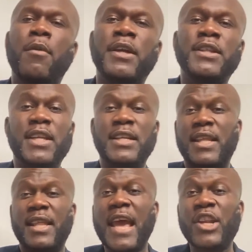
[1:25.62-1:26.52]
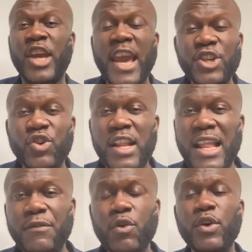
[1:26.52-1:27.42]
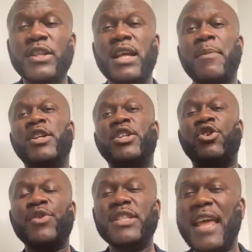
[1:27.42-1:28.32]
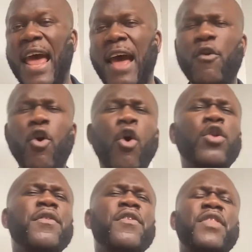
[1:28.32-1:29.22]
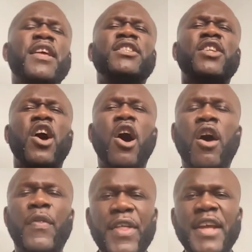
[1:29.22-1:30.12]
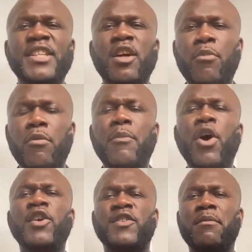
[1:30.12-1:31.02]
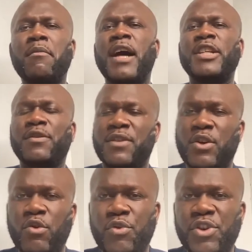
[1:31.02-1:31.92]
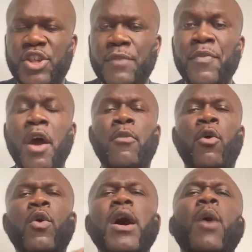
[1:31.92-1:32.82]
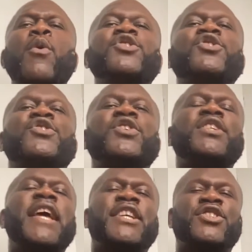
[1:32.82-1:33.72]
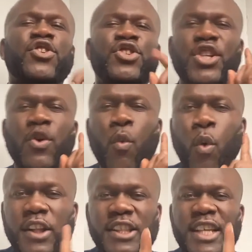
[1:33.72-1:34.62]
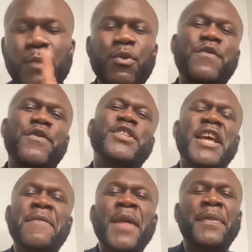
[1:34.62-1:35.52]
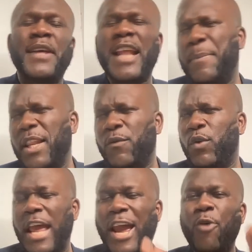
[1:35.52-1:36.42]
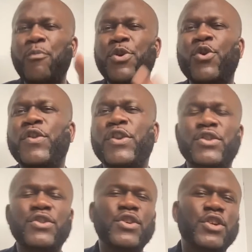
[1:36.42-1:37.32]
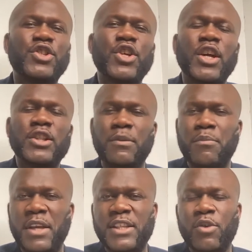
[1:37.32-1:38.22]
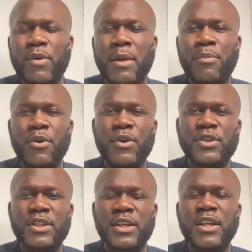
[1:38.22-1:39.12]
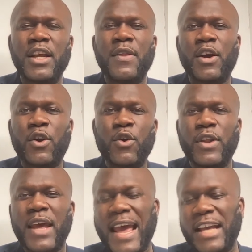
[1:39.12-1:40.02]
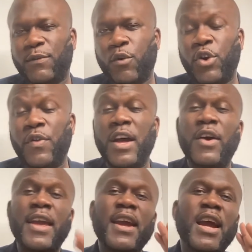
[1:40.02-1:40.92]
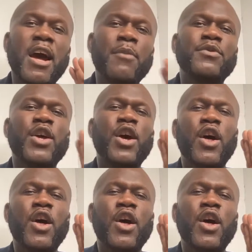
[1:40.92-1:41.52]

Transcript: is it the education level? Is it how many degrees they have? All of the things are things that bombards the minds of single Christians. But what I want to do today is just share one tip with you today that I believe will help you on the search to meeting the right person that God has for you. Now, here comes